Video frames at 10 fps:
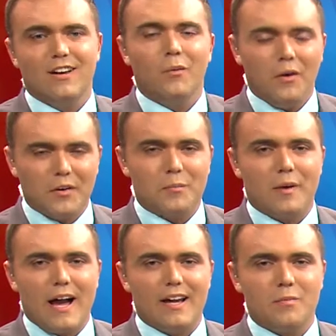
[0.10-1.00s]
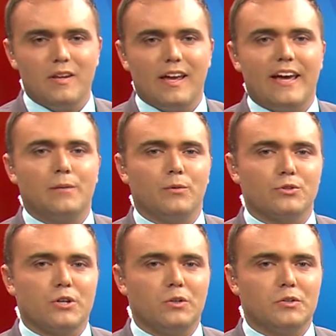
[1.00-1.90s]
Welcome back. Many animal
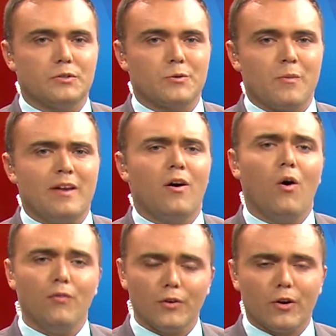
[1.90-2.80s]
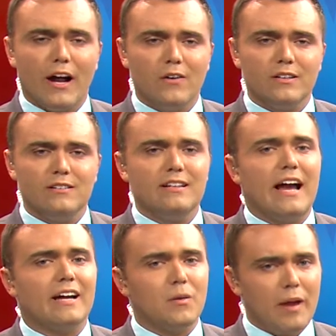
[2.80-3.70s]
shelters remain overcrowded and
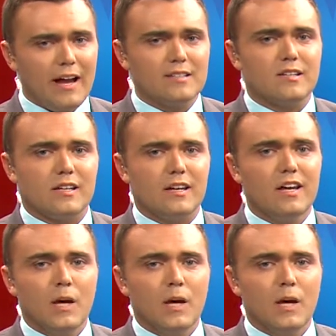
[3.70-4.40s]
at capacity,